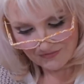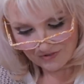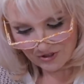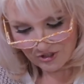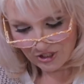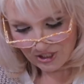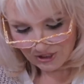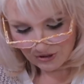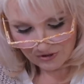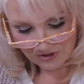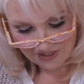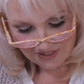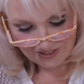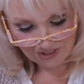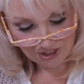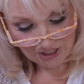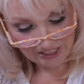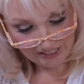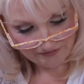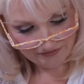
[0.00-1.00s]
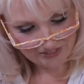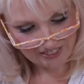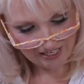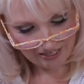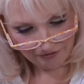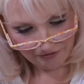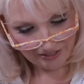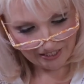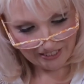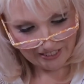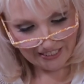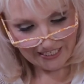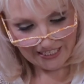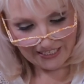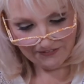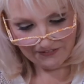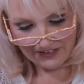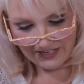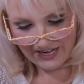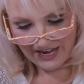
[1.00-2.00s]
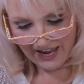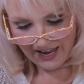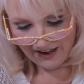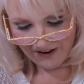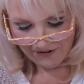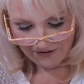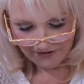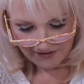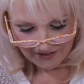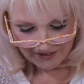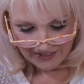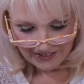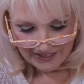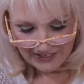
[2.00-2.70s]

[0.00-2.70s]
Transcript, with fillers: she loves colouring in even now,